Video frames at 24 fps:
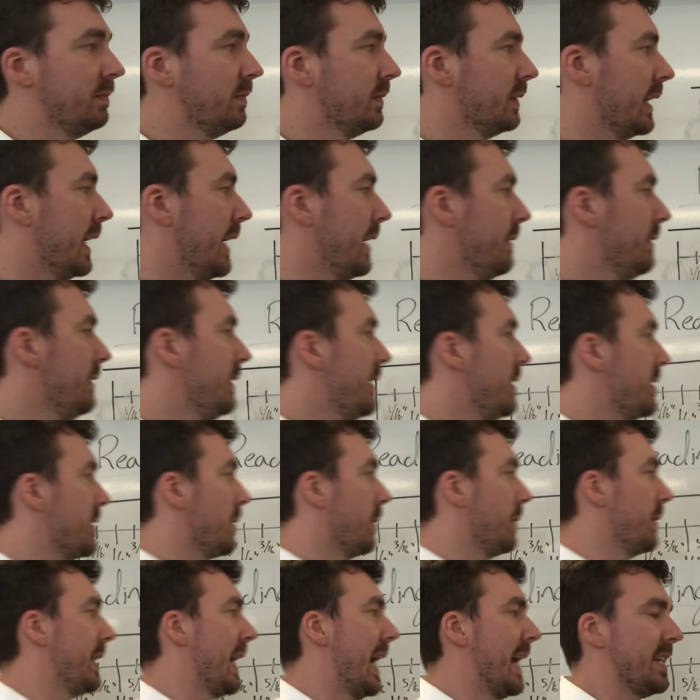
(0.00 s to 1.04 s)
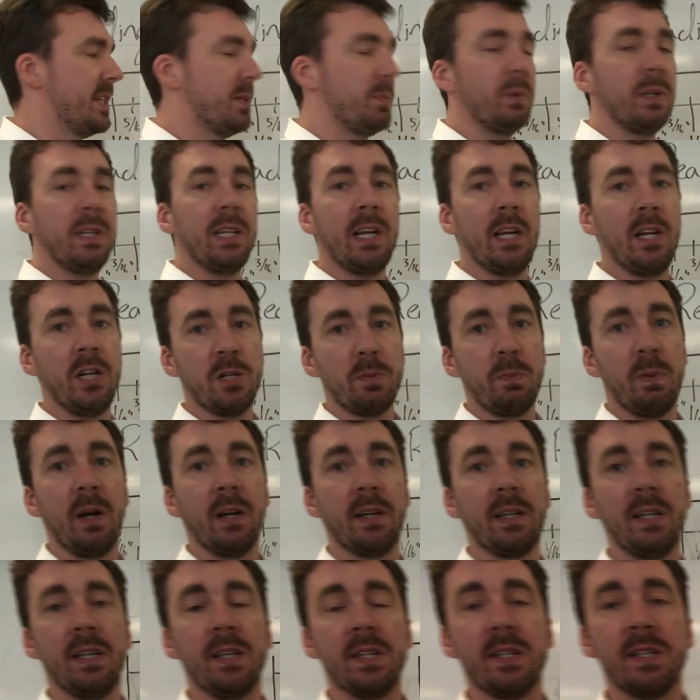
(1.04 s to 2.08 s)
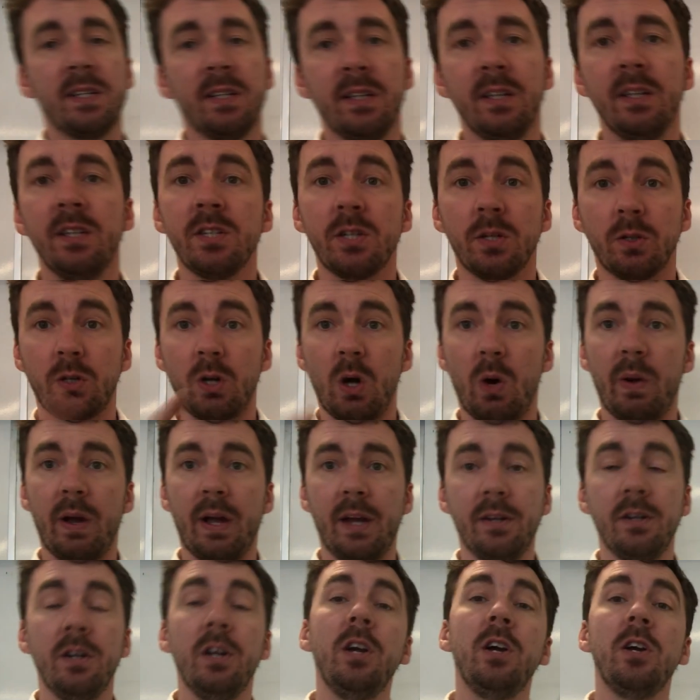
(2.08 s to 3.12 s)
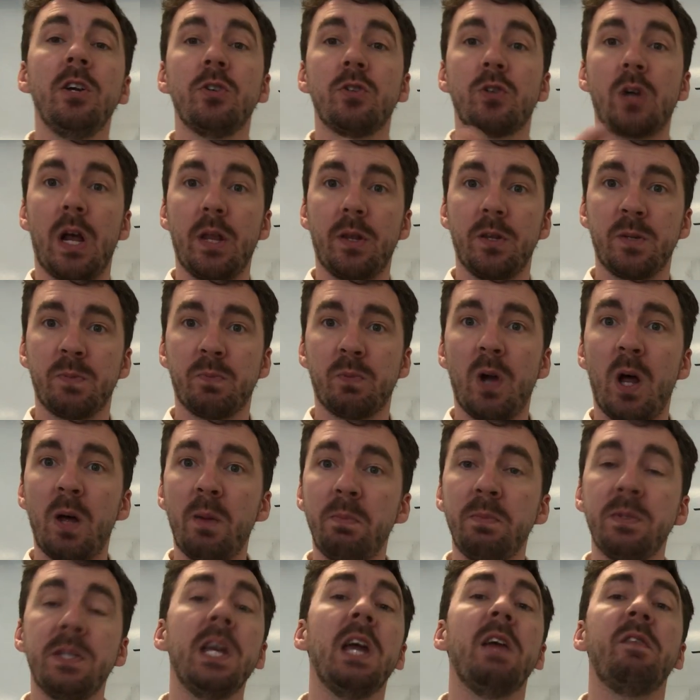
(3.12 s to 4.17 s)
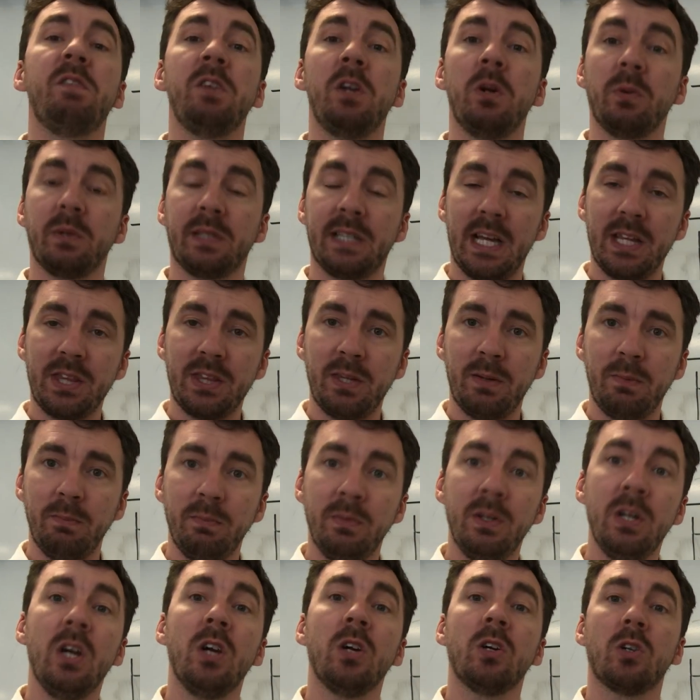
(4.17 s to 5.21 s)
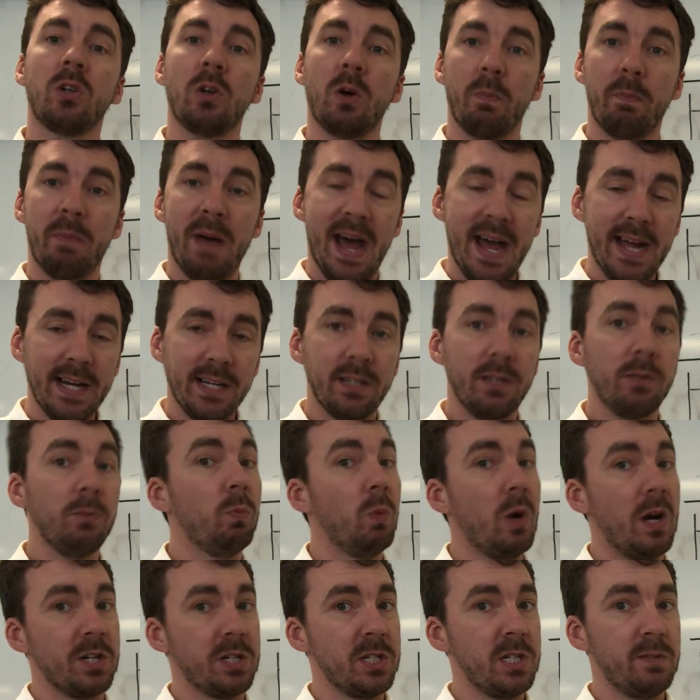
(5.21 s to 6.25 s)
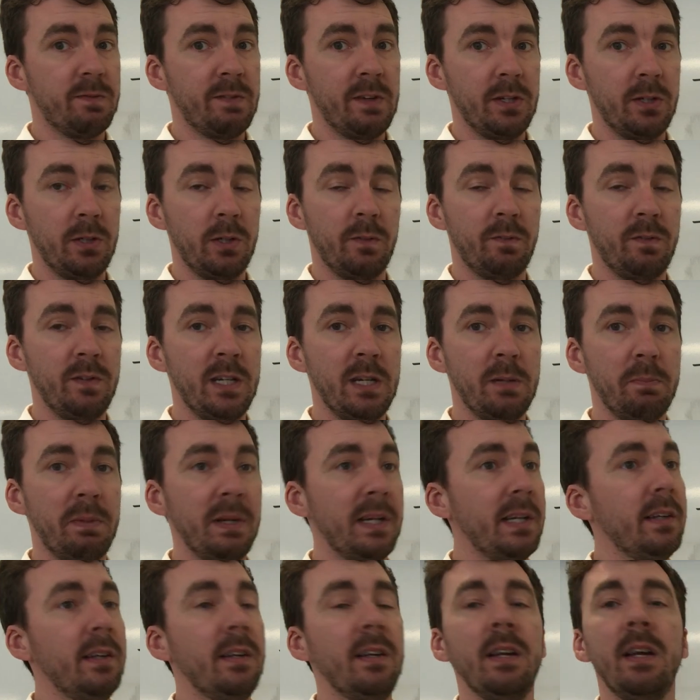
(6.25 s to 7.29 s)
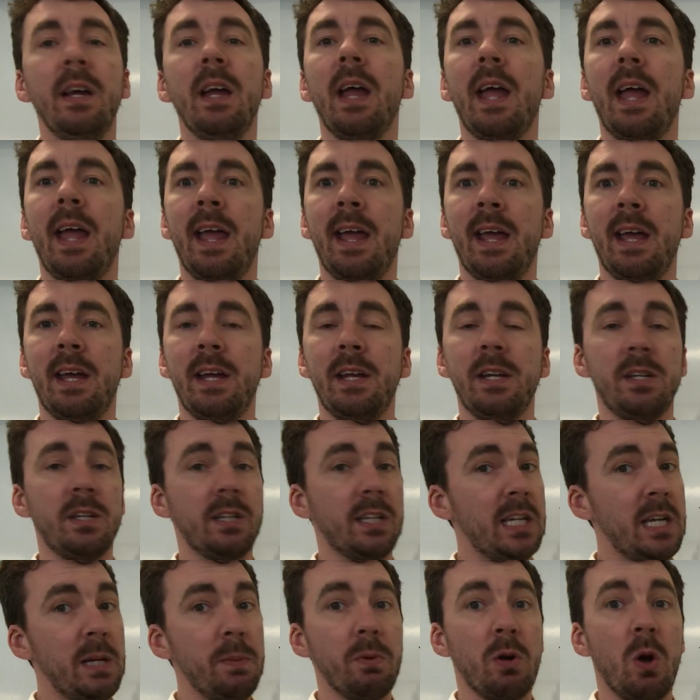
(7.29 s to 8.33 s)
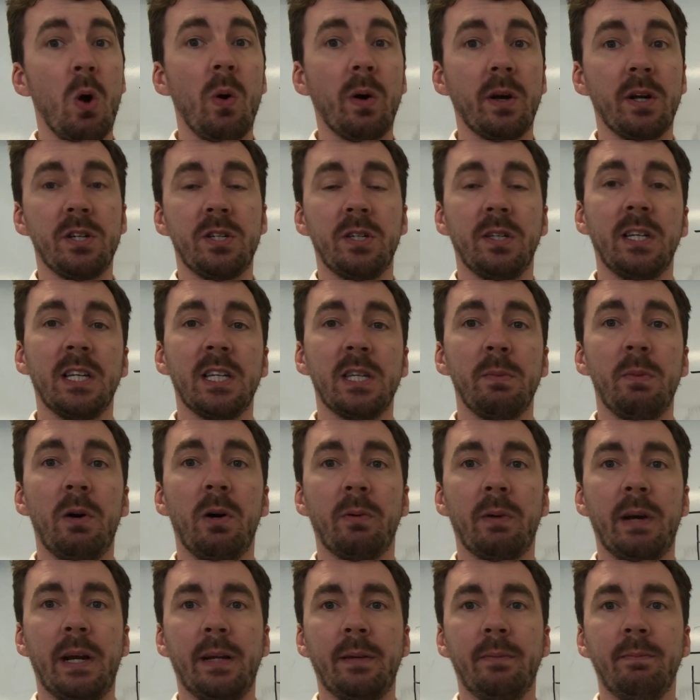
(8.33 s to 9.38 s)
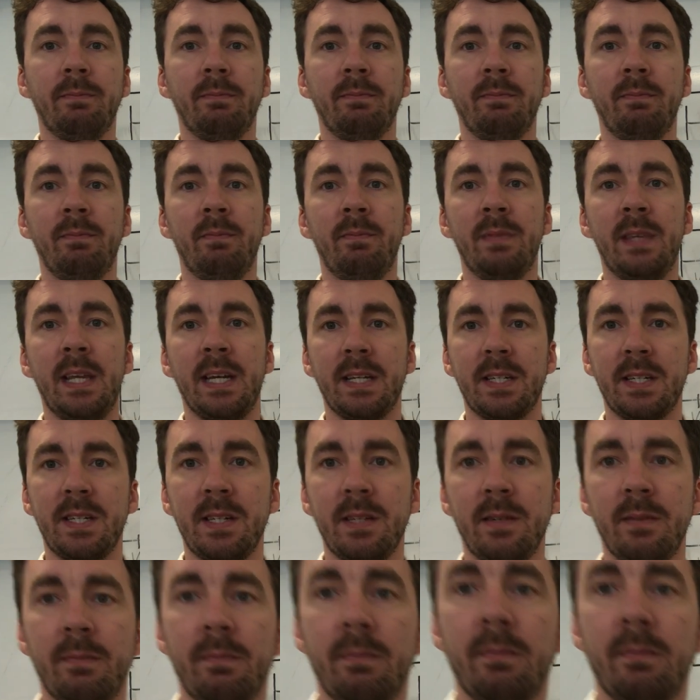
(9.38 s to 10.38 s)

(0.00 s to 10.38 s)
Okay? So that's where the inch mark is. So go ahead, try those problems. If you don't get them, go back, watch this video if need be, and keep going until you get them all right. Thanks.